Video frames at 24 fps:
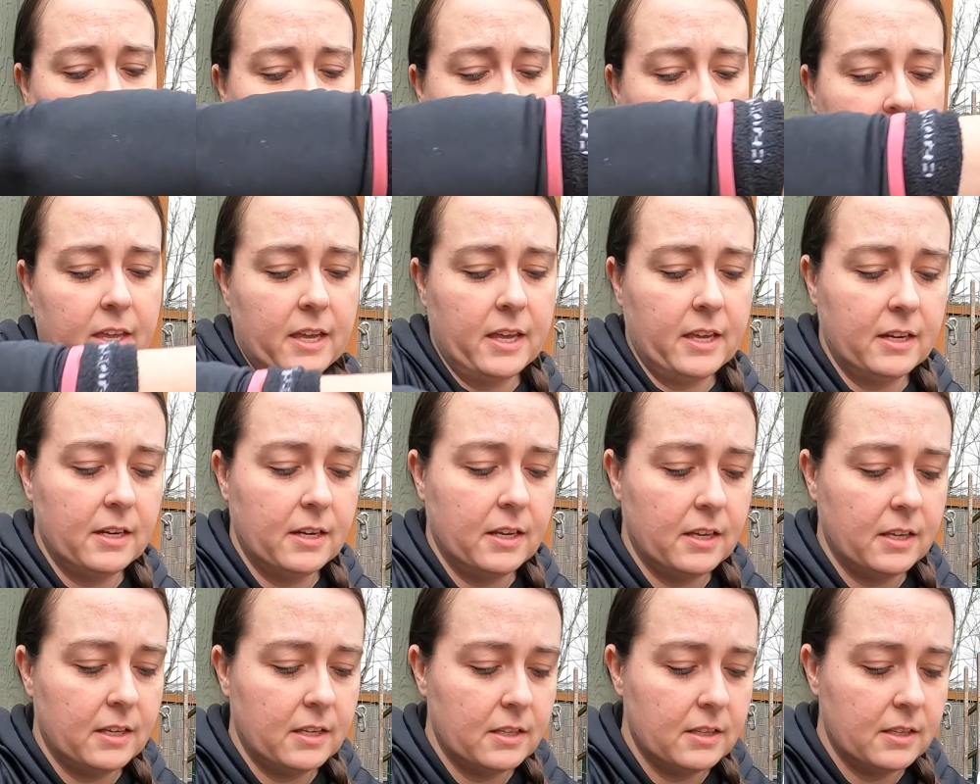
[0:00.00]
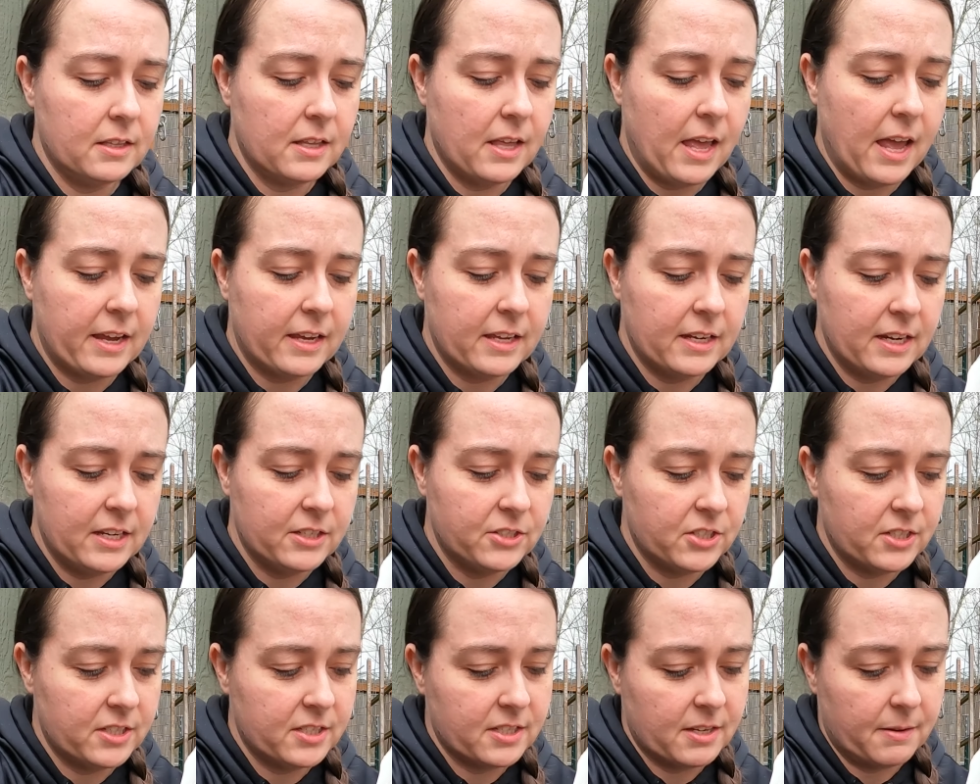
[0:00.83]
then
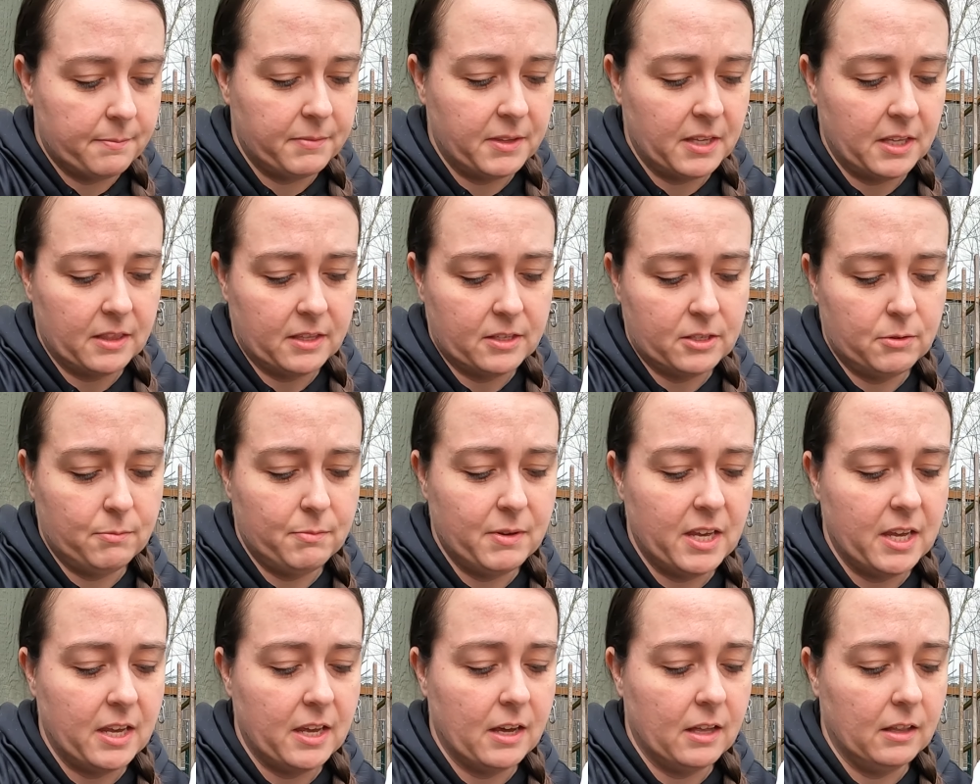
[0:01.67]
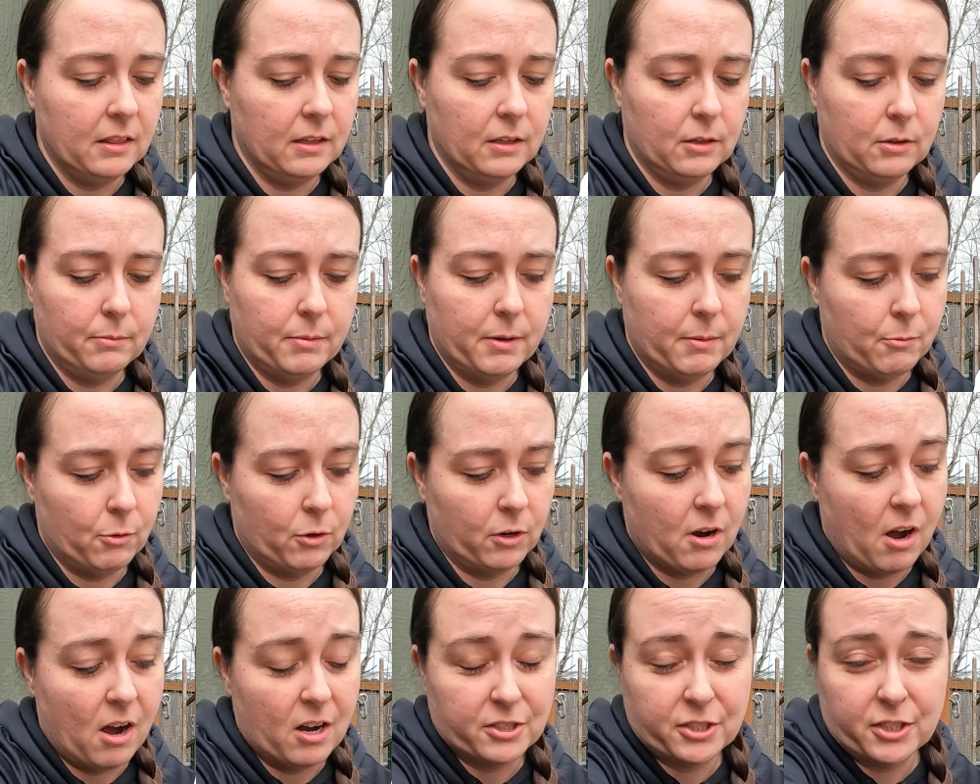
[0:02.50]
echinacea is something to be a little bit
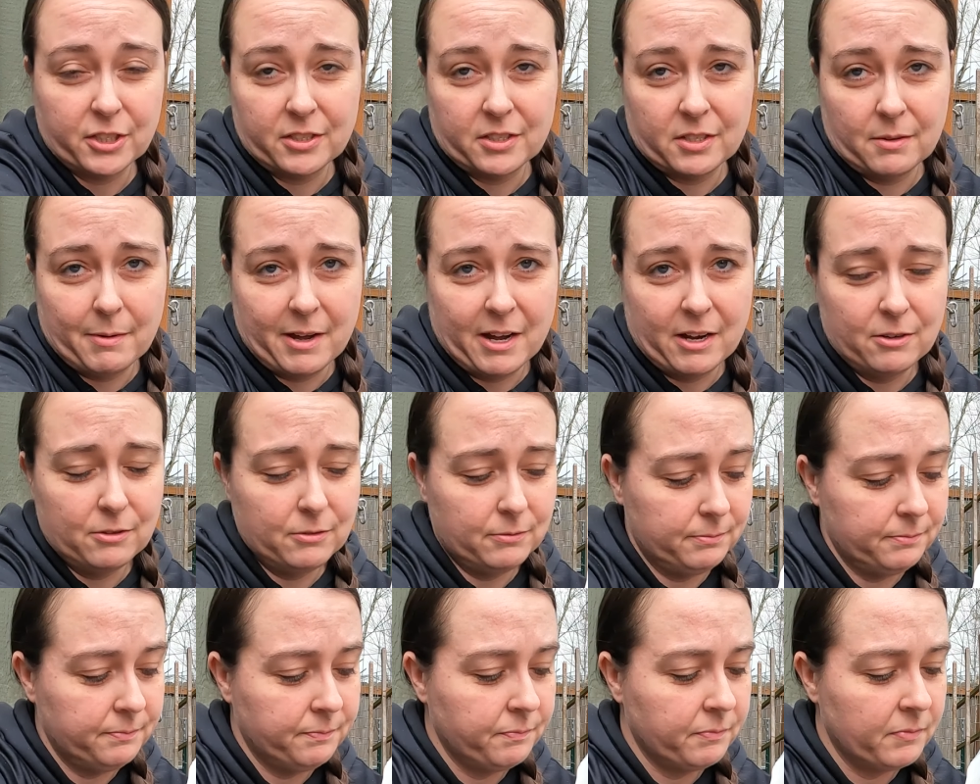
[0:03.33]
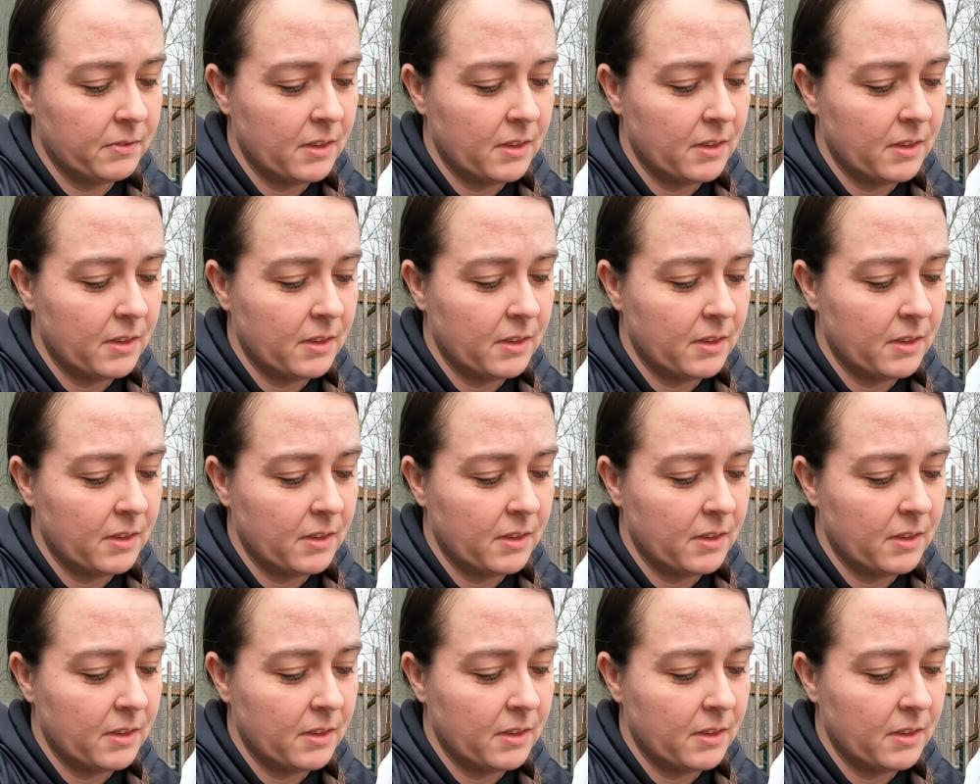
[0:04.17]
more cautious about